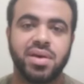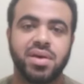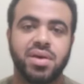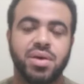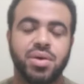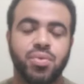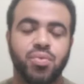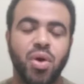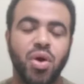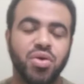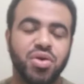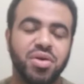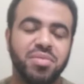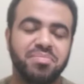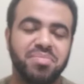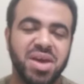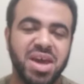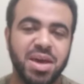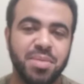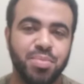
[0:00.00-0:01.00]
Welcome
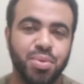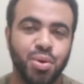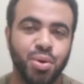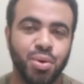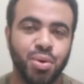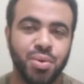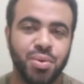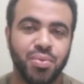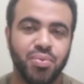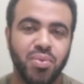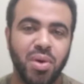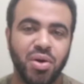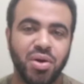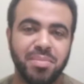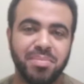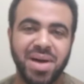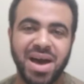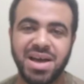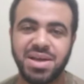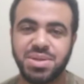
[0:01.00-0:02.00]
people,
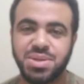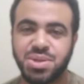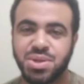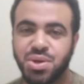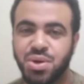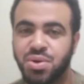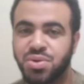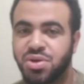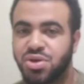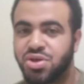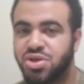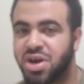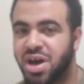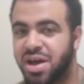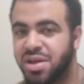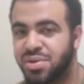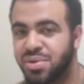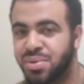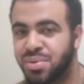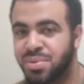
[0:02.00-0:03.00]
welcome back to the
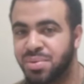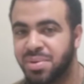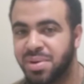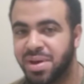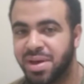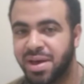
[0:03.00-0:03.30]
channel.